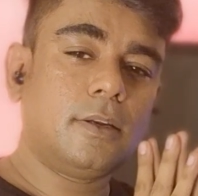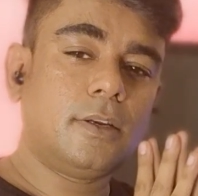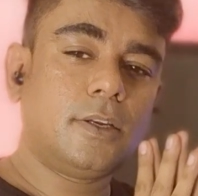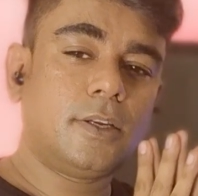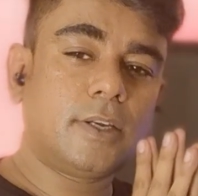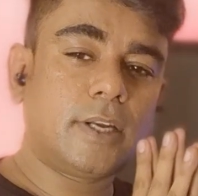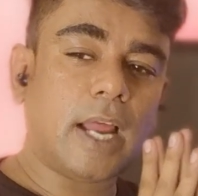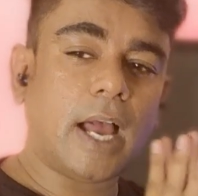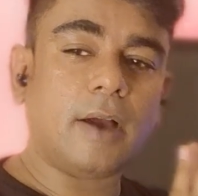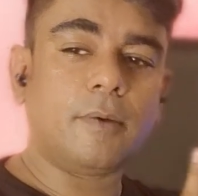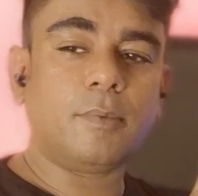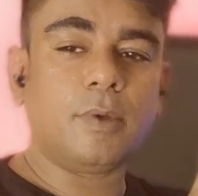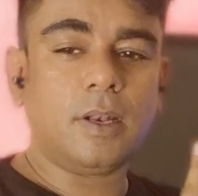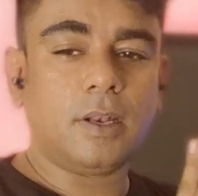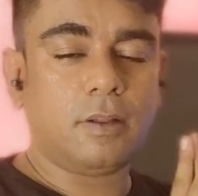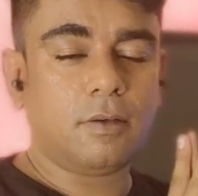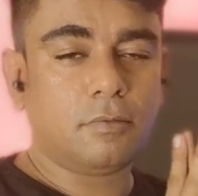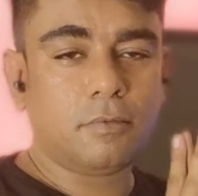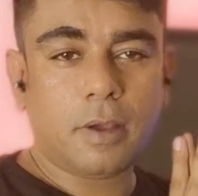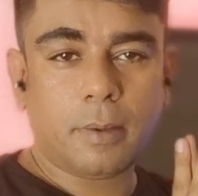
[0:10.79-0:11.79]
travel
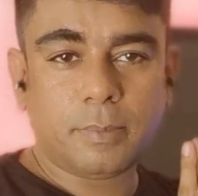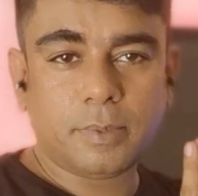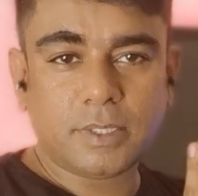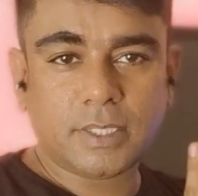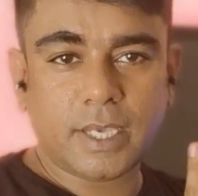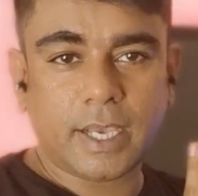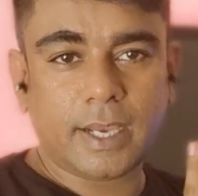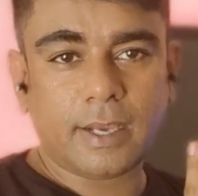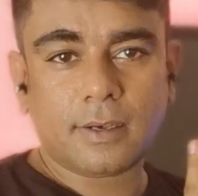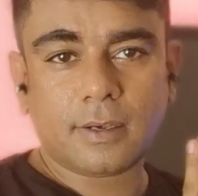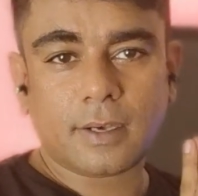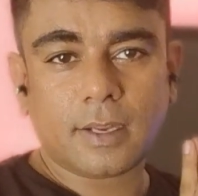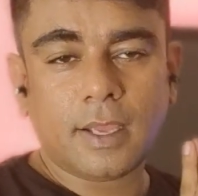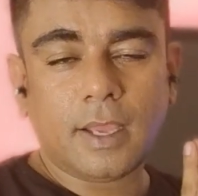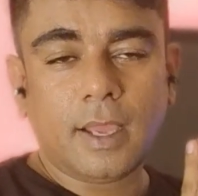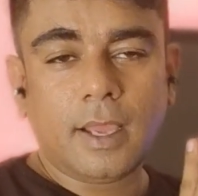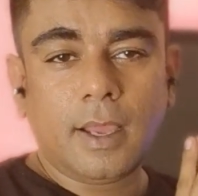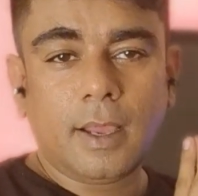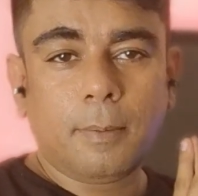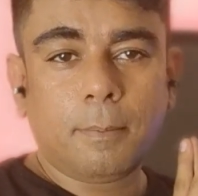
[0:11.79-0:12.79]
website
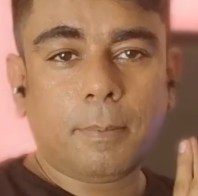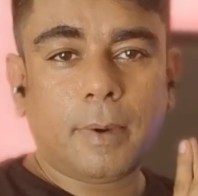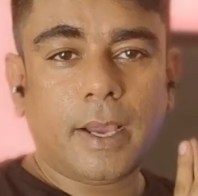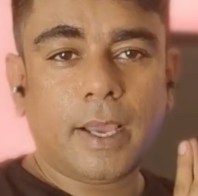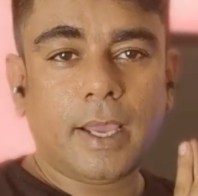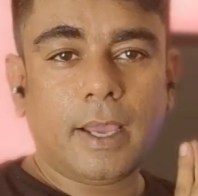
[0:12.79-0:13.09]
by